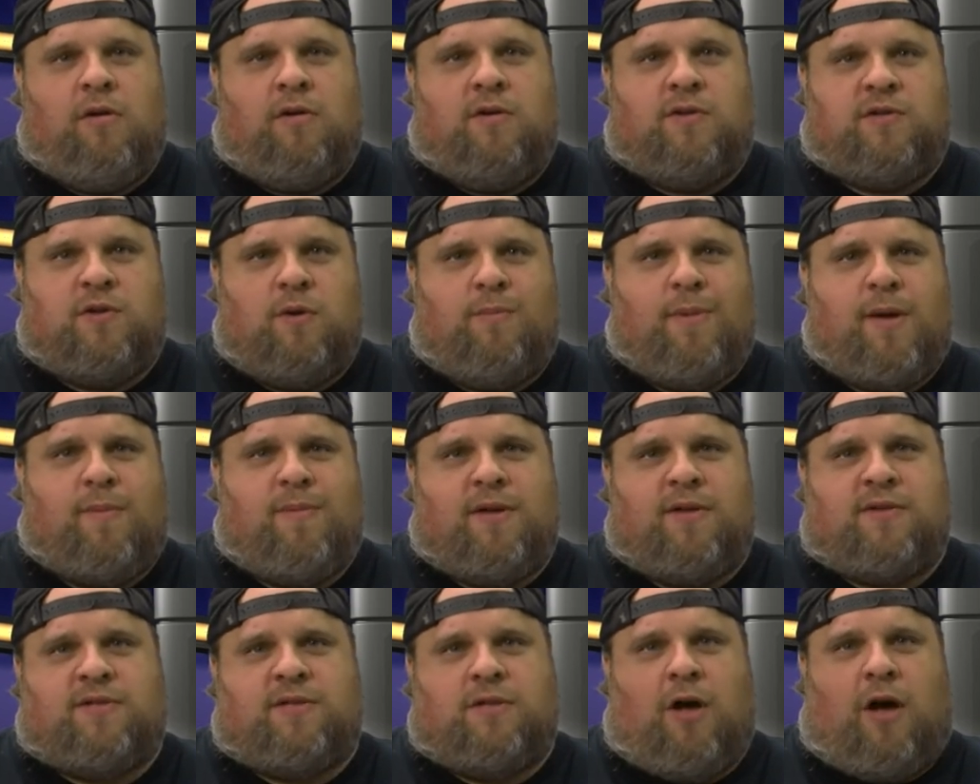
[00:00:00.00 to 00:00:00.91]
So maybe
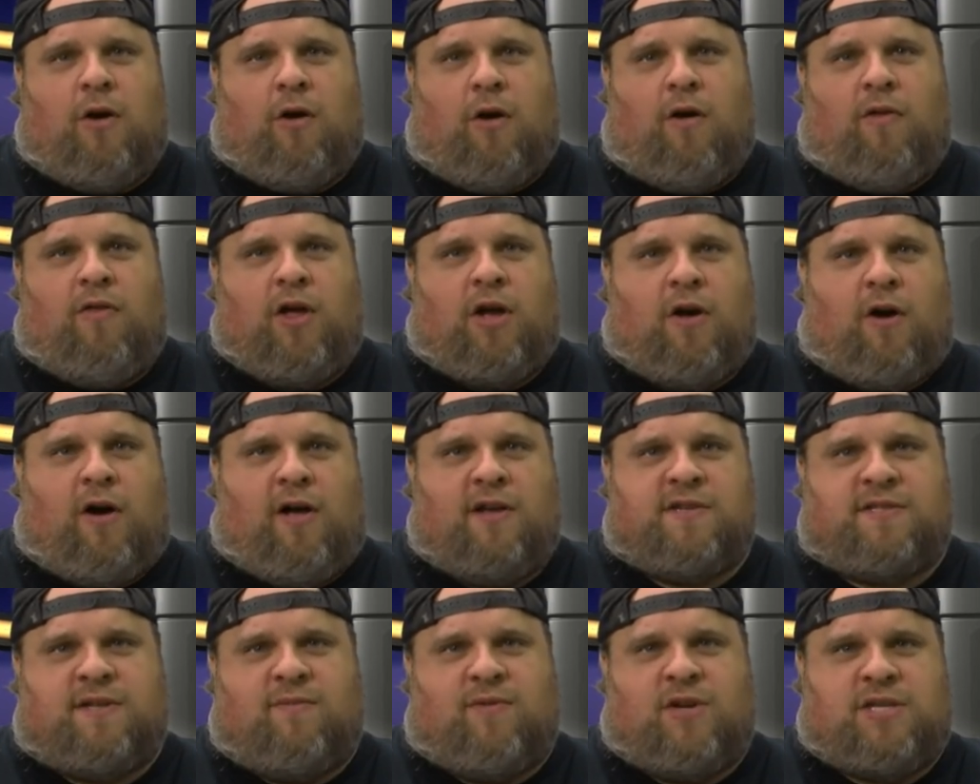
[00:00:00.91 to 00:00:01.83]
it's not all the
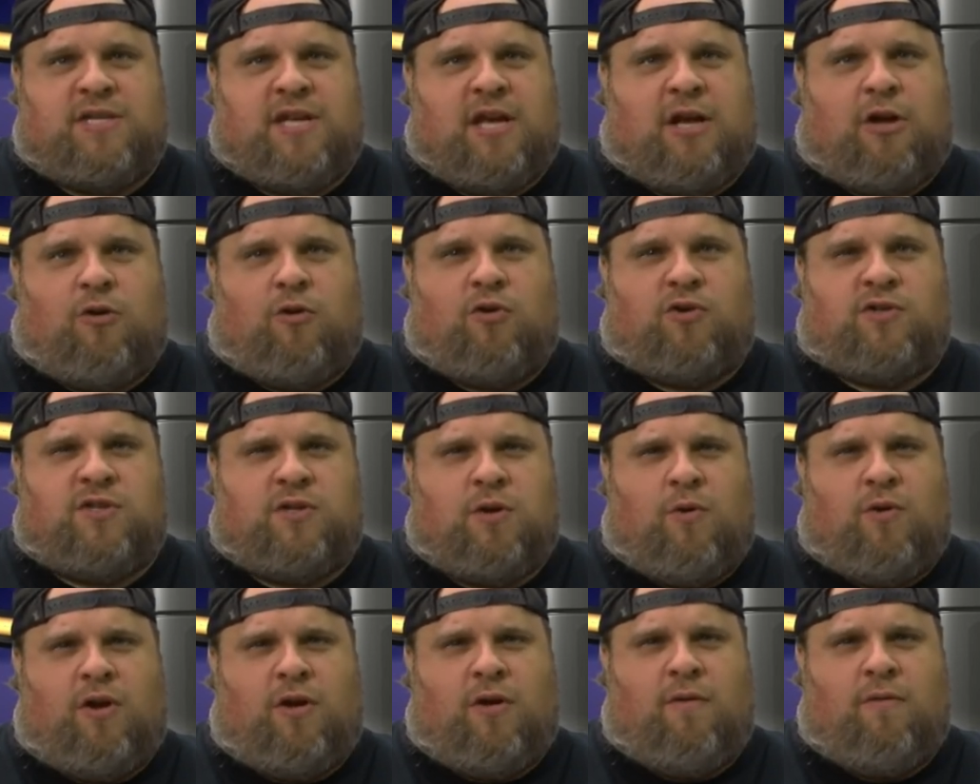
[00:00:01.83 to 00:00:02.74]
cost of a ticket or
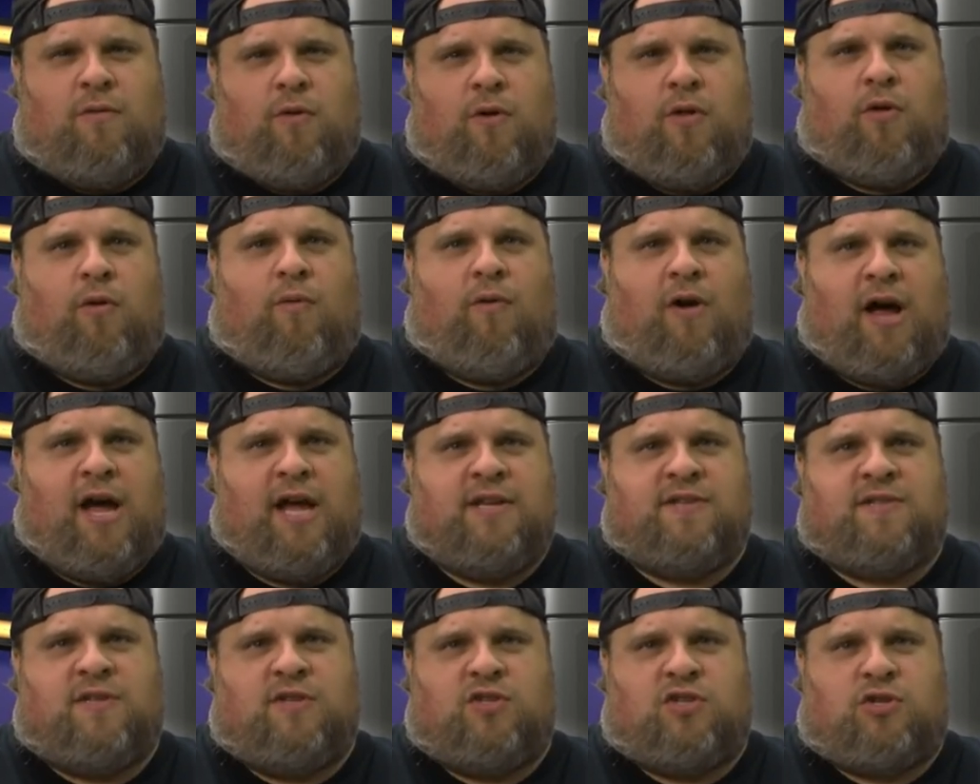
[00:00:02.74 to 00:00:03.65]
soda, or the
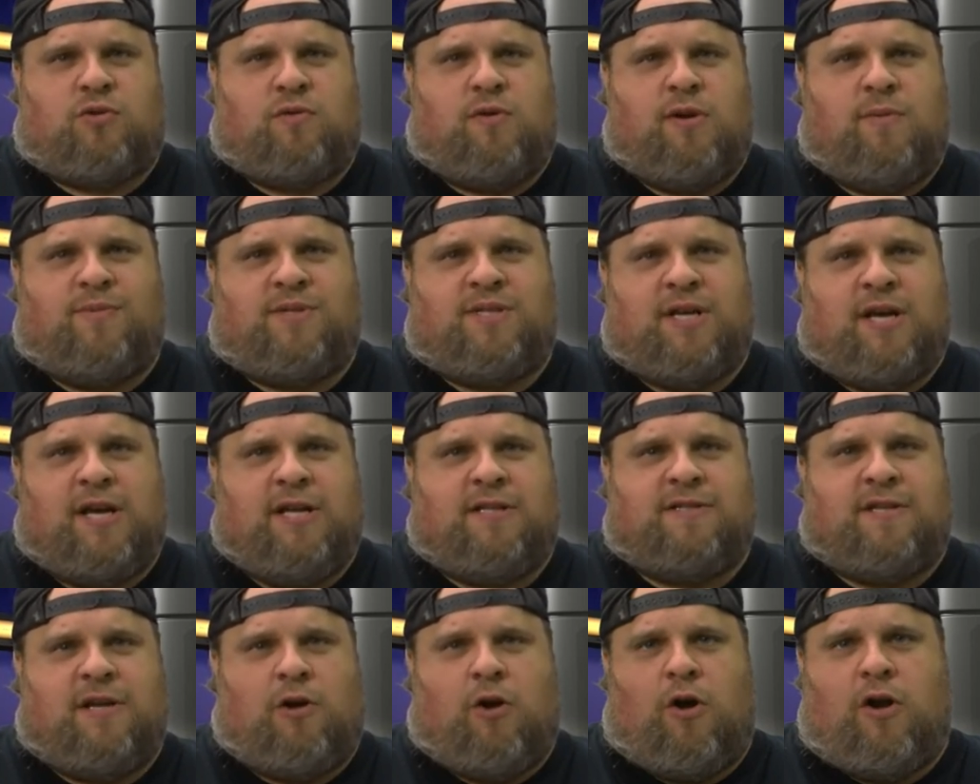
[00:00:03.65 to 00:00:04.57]
rise in stream
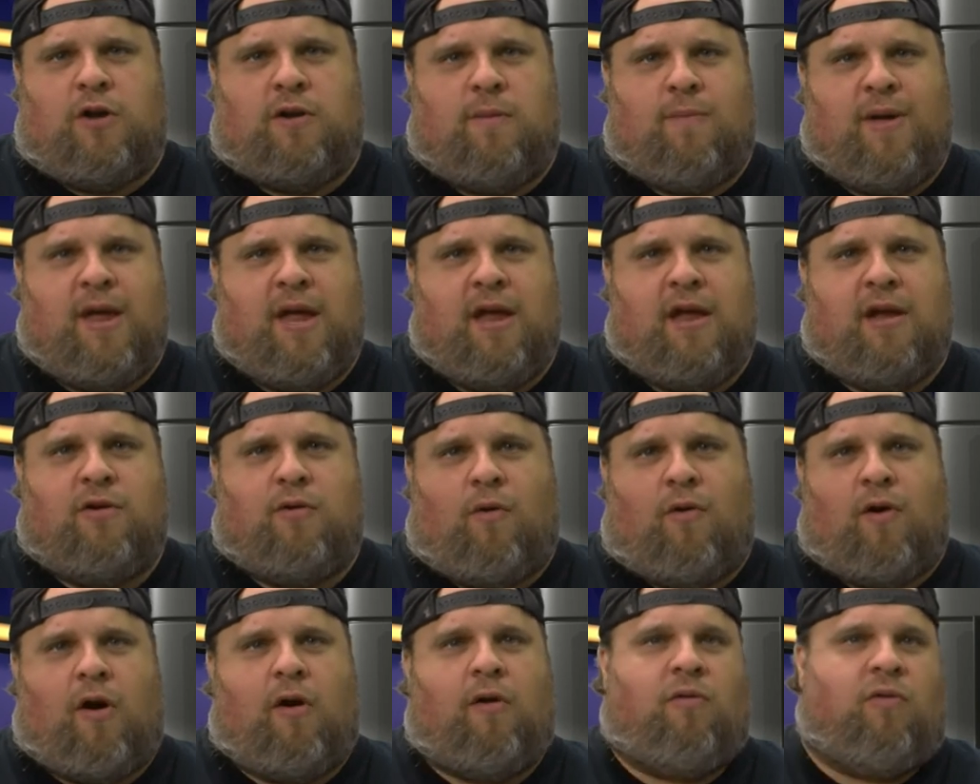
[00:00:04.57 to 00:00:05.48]
sites and on demand,
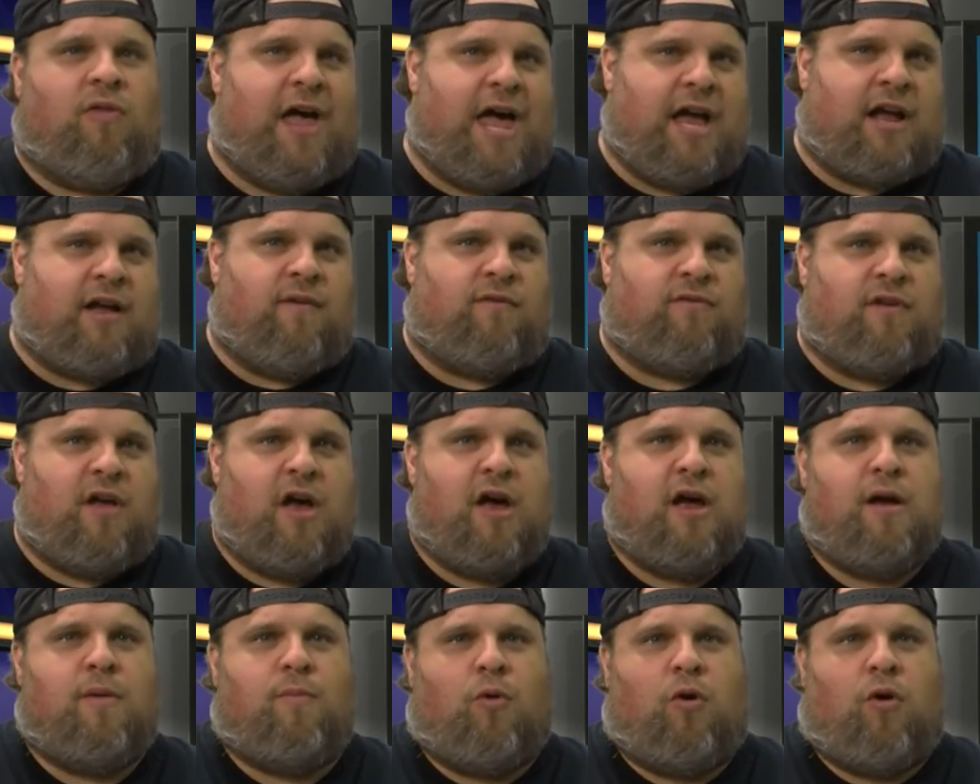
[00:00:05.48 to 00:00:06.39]
or our lack of
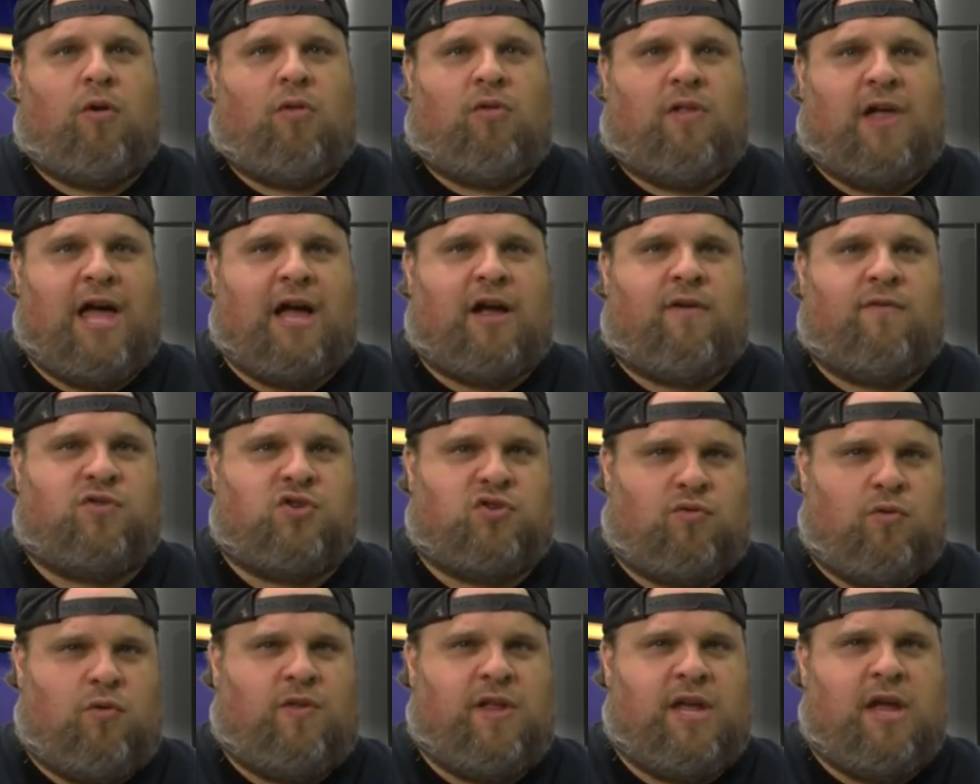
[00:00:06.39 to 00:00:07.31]
time, or lack of
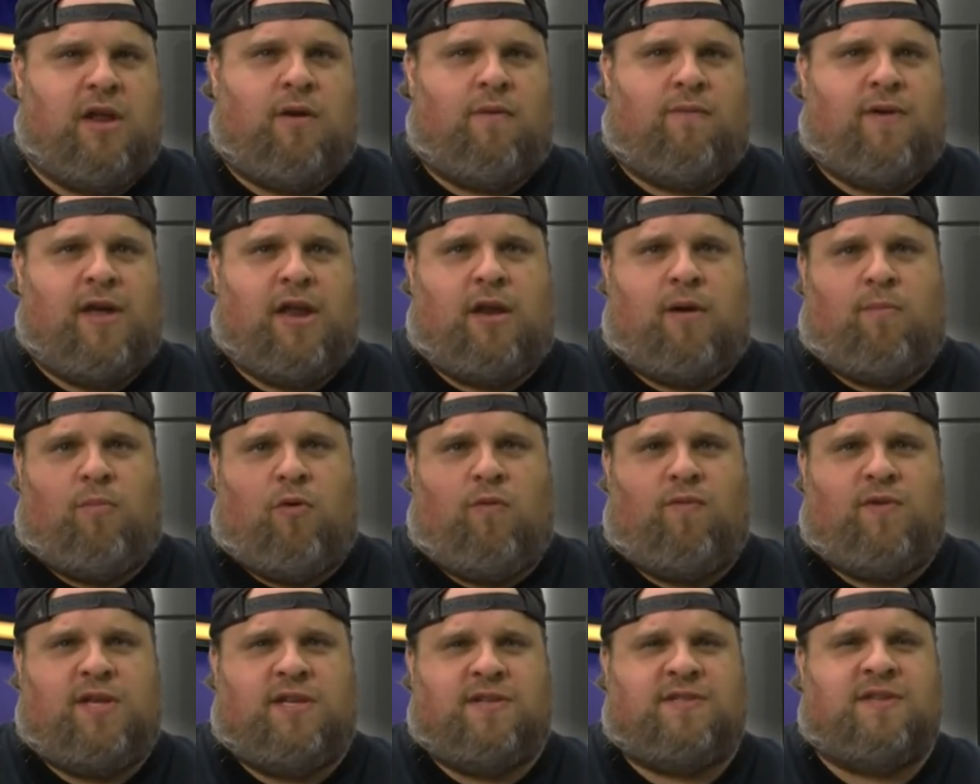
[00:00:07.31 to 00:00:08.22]
truly innovative
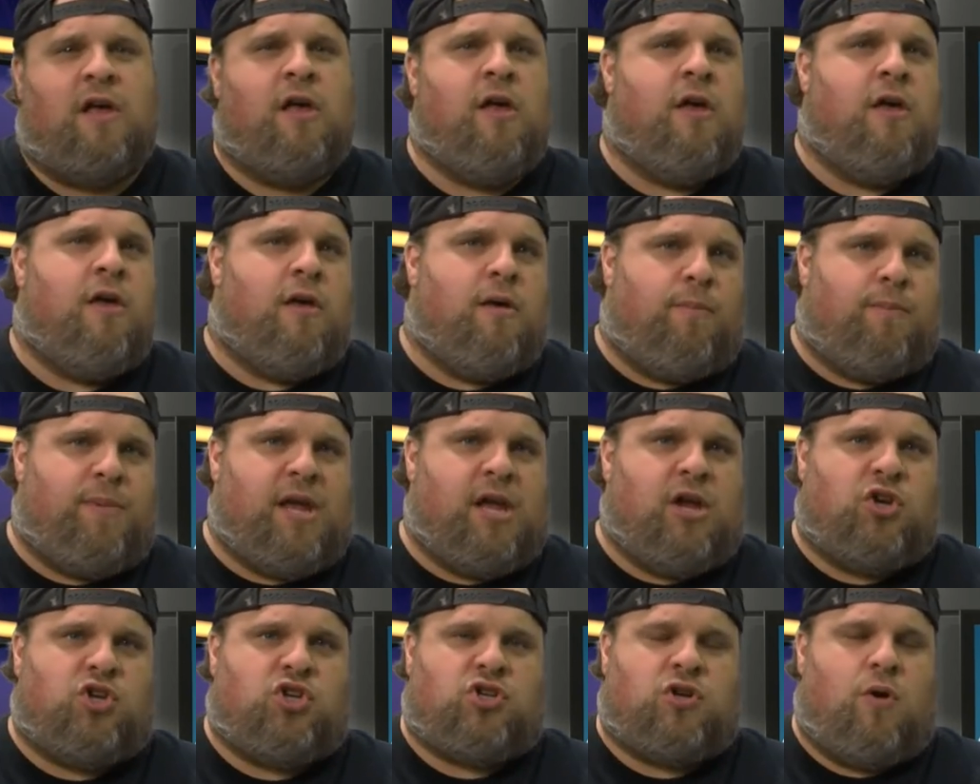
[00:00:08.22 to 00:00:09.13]
movies
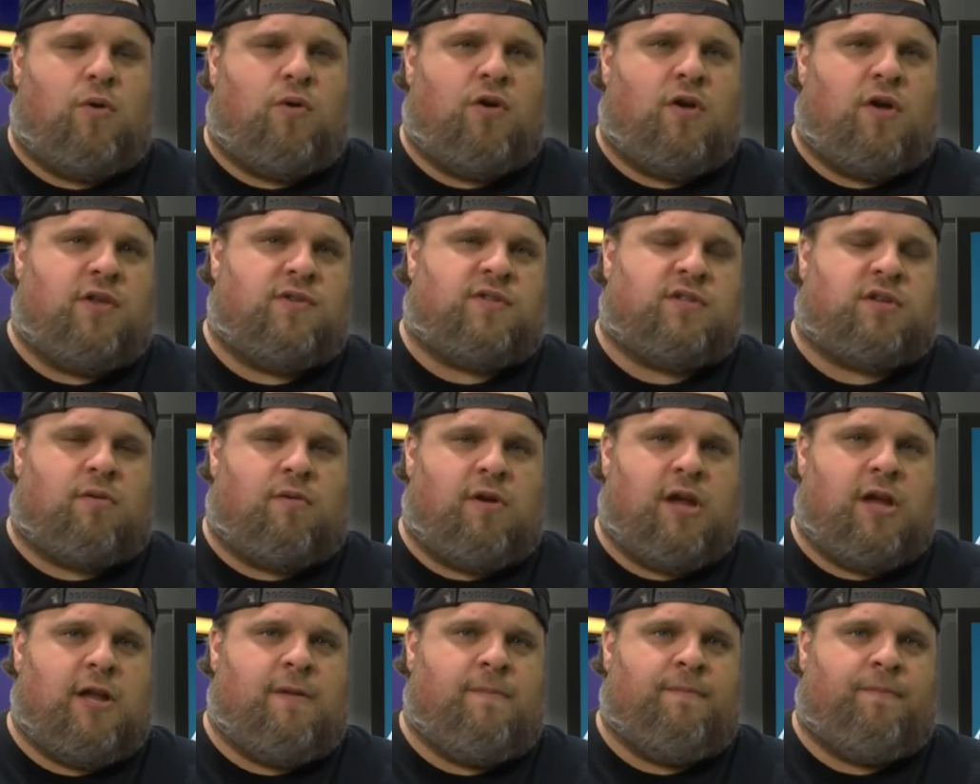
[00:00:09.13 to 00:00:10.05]
being shown on
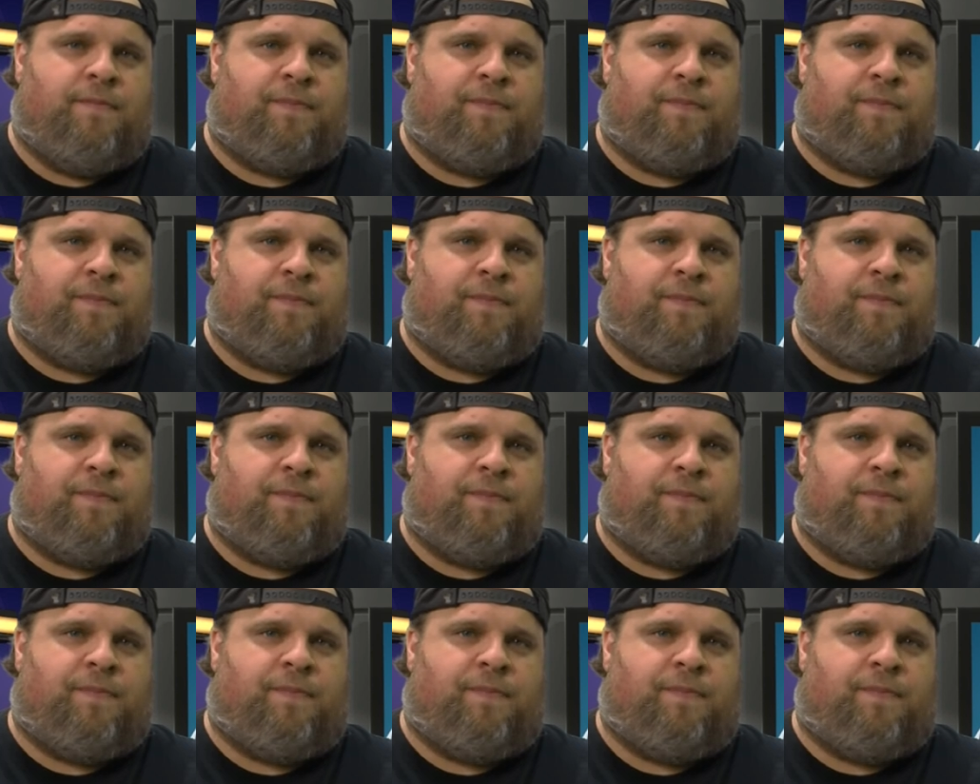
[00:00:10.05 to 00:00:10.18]
screen.